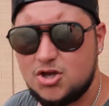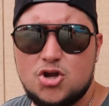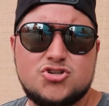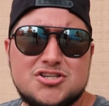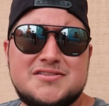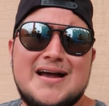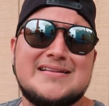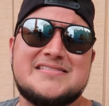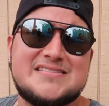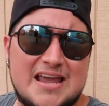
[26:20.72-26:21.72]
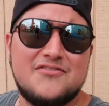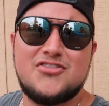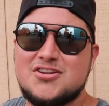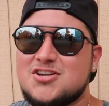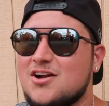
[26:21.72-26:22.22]
you're just not safe
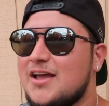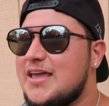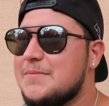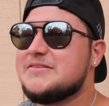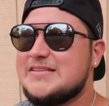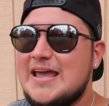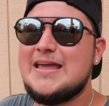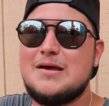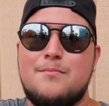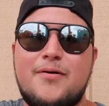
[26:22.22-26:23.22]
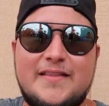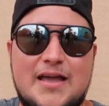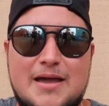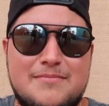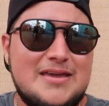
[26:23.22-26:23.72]
this year, and I keep saying it, but
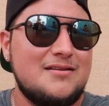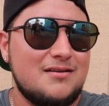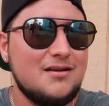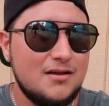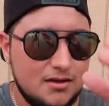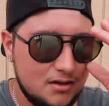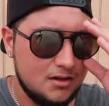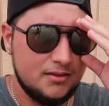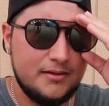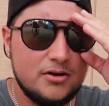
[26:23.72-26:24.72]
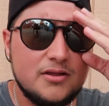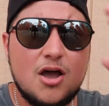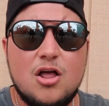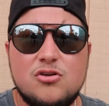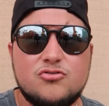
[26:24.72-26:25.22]
I mean, literally
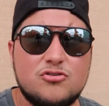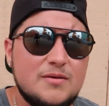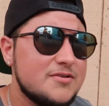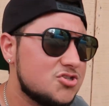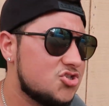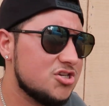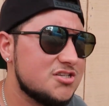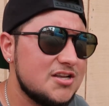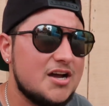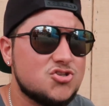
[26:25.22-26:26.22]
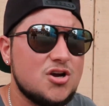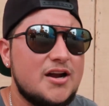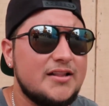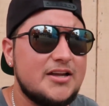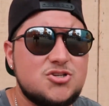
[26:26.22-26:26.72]
Howl-O-Scream is just not
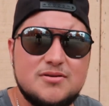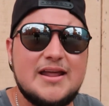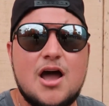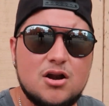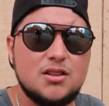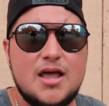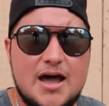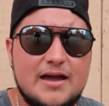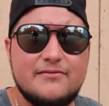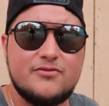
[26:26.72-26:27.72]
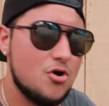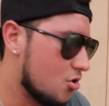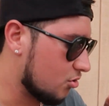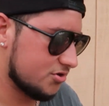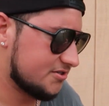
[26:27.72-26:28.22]
trying to let you get out alive
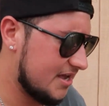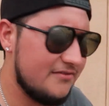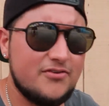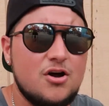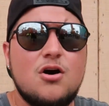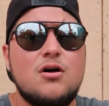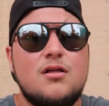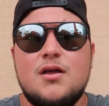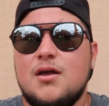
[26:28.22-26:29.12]
or safe at all.